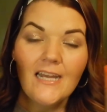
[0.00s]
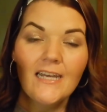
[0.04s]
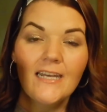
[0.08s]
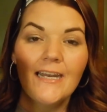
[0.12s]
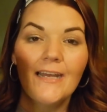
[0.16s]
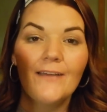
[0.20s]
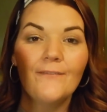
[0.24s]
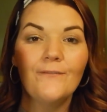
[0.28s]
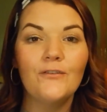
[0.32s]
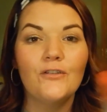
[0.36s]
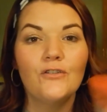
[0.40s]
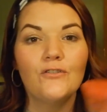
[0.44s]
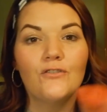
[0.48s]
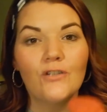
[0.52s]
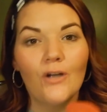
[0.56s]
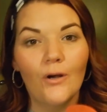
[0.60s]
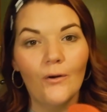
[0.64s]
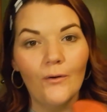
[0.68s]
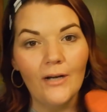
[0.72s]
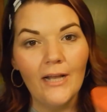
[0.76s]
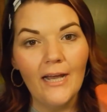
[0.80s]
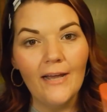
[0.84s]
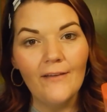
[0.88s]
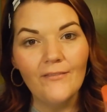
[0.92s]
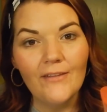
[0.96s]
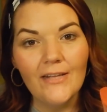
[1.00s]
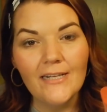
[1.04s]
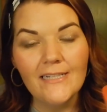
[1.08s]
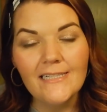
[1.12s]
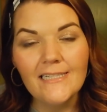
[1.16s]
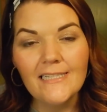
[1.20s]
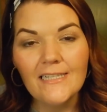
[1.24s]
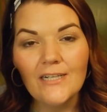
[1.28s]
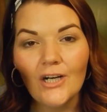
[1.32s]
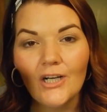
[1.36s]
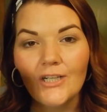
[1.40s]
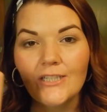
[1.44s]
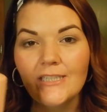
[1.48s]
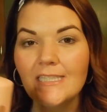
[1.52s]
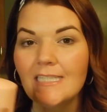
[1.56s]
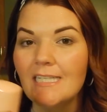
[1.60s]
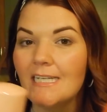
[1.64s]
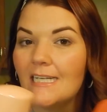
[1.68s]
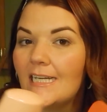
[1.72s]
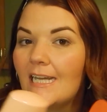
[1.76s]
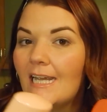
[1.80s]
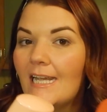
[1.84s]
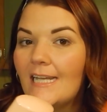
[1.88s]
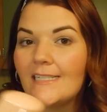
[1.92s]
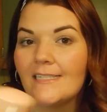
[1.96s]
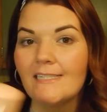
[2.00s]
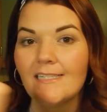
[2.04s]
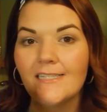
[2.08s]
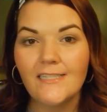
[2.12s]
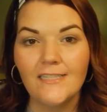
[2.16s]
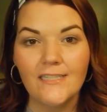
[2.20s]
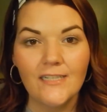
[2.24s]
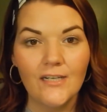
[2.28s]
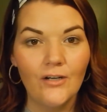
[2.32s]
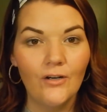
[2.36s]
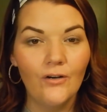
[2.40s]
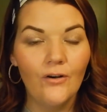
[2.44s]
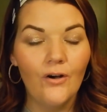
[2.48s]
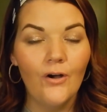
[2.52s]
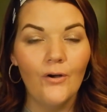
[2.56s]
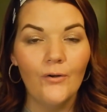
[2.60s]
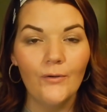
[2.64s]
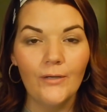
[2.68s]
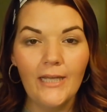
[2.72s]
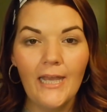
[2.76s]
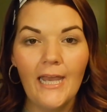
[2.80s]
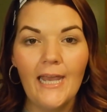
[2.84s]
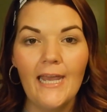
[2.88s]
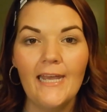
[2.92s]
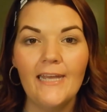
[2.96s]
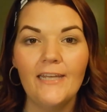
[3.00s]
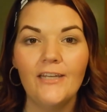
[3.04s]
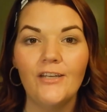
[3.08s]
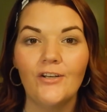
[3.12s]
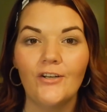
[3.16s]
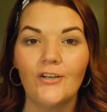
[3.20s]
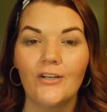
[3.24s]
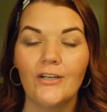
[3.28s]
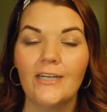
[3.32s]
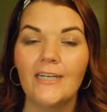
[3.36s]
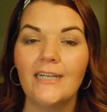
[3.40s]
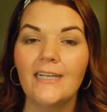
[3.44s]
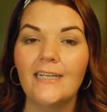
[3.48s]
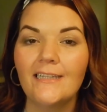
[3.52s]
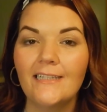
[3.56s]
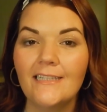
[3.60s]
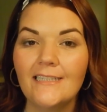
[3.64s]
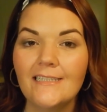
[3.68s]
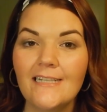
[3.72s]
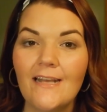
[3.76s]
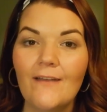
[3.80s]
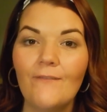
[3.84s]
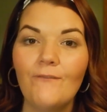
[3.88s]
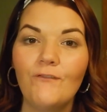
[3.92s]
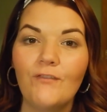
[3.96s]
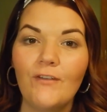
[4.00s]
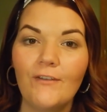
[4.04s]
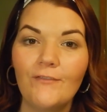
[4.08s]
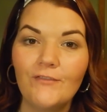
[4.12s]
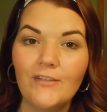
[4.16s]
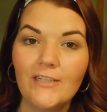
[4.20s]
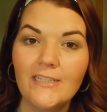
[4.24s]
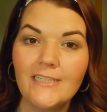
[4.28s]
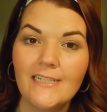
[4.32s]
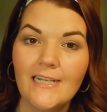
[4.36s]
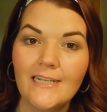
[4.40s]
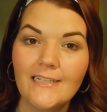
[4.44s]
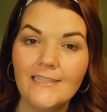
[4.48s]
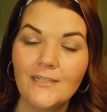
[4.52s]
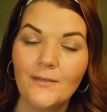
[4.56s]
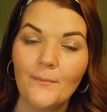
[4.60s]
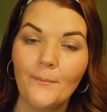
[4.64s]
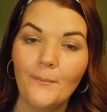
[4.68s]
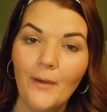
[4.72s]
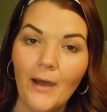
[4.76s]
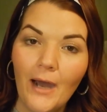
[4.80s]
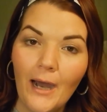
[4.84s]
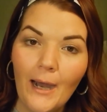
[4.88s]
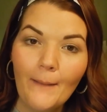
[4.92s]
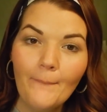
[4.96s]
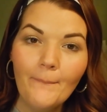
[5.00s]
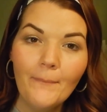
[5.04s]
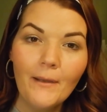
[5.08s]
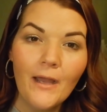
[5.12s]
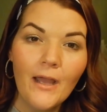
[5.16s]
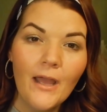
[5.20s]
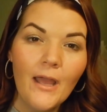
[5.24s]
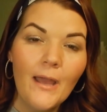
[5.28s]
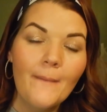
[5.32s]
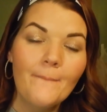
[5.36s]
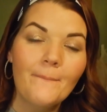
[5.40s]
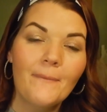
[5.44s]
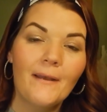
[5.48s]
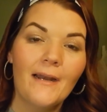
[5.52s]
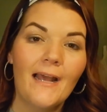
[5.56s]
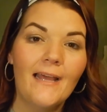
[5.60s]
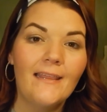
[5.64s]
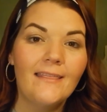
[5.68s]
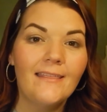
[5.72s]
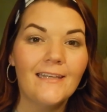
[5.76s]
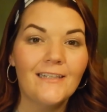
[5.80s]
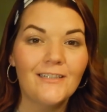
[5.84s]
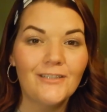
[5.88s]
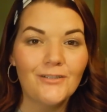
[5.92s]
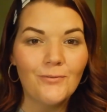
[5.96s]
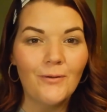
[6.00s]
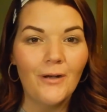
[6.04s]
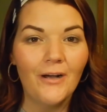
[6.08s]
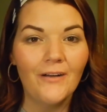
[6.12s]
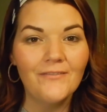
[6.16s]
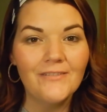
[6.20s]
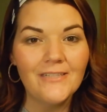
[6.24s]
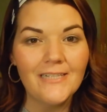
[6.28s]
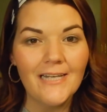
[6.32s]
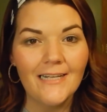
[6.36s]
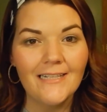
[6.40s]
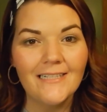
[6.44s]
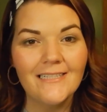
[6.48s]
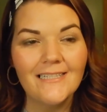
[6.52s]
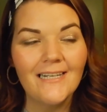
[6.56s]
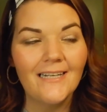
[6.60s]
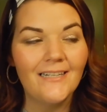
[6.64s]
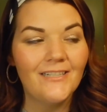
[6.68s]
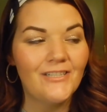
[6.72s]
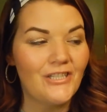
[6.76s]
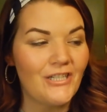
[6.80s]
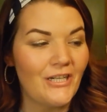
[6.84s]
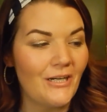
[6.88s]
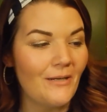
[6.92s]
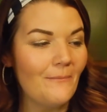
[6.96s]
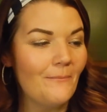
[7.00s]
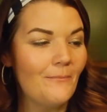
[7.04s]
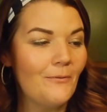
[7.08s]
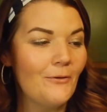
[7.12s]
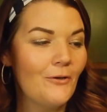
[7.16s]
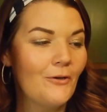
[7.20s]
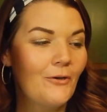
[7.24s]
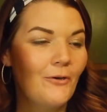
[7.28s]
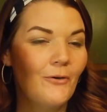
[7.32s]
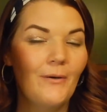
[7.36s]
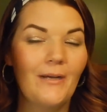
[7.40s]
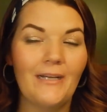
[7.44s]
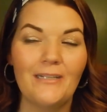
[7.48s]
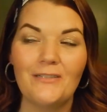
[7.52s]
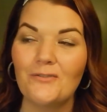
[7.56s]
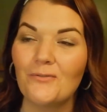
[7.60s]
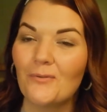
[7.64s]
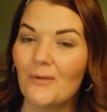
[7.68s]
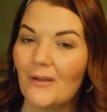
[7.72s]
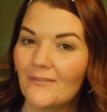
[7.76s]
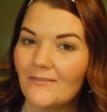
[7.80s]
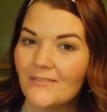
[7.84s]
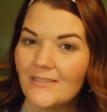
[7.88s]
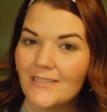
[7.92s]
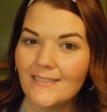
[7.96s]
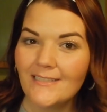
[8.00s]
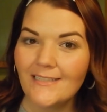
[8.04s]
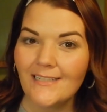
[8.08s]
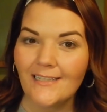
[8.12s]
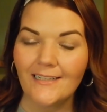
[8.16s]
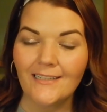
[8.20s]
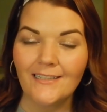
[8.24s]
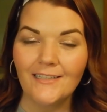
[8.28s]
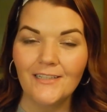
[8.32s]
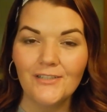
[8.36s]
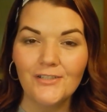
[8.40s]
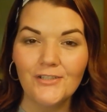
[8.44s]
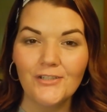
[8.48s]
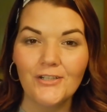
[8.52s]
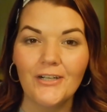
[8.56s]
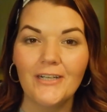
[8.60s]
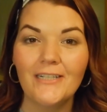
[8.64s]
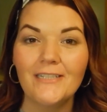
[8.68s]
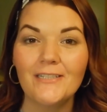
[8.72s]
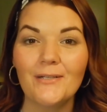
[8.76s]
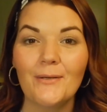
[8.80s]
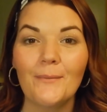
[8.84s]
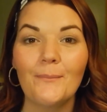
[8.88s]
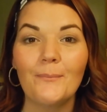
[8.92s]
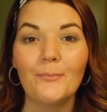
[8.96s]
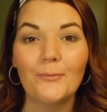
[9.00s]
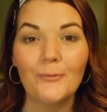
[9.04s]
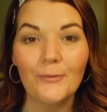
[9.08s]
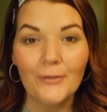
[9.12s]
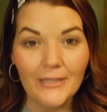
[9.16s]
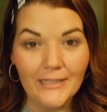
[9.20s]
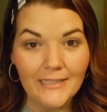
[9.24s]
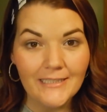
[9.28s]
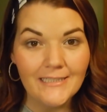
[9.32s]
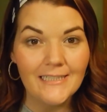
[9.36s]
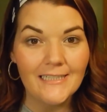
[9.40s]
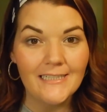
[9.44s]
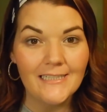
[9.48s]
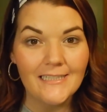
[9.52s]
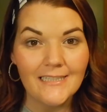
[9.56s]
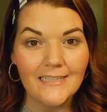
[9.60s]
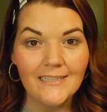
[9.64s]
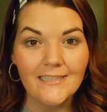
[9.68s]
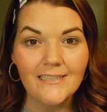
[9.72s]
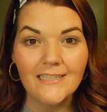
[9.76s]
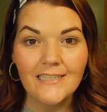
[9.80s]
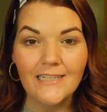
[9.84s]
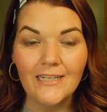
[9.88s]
Now, if you don't have that CRT, it's still okay. You're gonna get these at 50 cents a pop, but I think 12 cents a shampoo and 12 cents a conditioner is a pretty decent